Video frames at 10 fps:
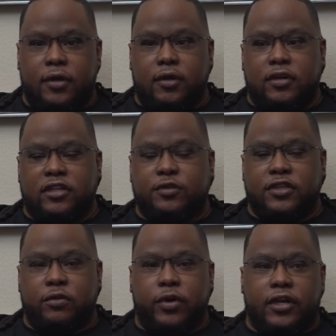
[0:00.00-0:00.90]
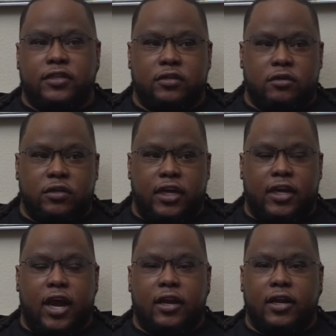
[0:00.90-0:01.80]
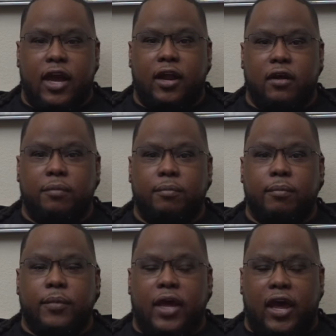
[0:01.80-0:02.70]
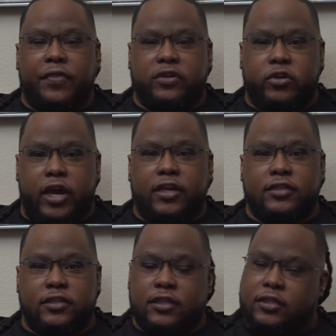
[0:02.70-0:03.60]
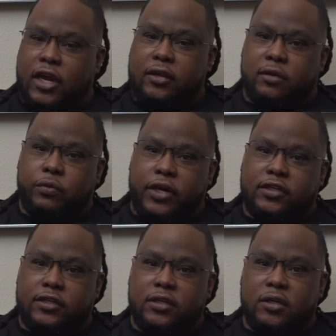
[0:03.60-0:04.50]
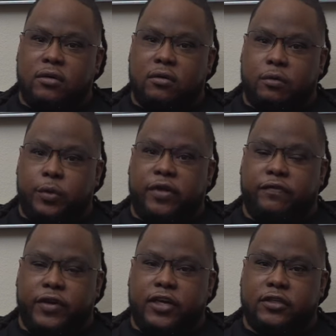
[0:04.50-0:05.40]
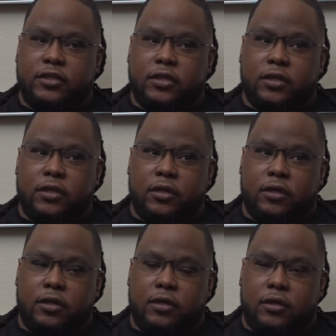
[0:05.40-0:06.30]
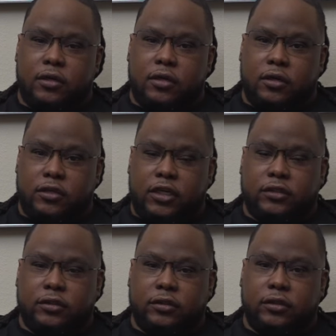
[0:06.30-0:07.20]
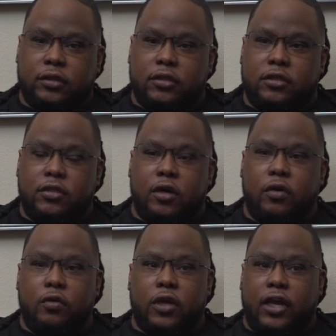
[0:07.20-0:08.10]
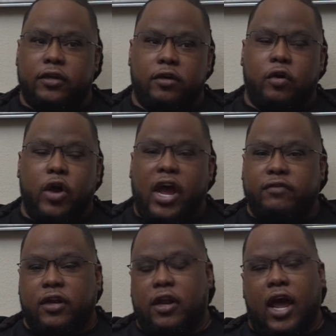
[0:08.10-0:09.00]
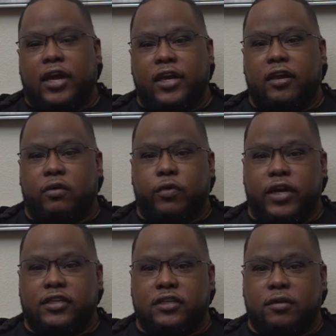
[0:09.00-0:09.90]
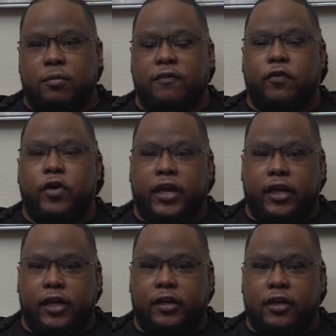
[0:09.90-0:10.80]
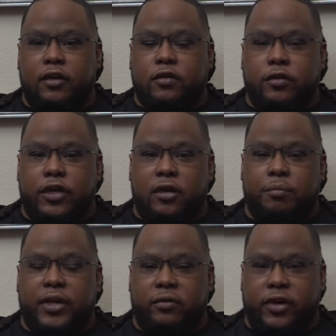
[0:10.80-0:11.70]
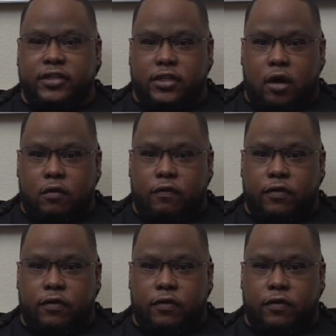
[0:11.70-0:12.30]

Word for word: Yeah. This was a race that kind of got up at the track, just like the race with Pledge and Justin. Yeah. You know, like you don't have to lock in a race beforehand to get a big race off.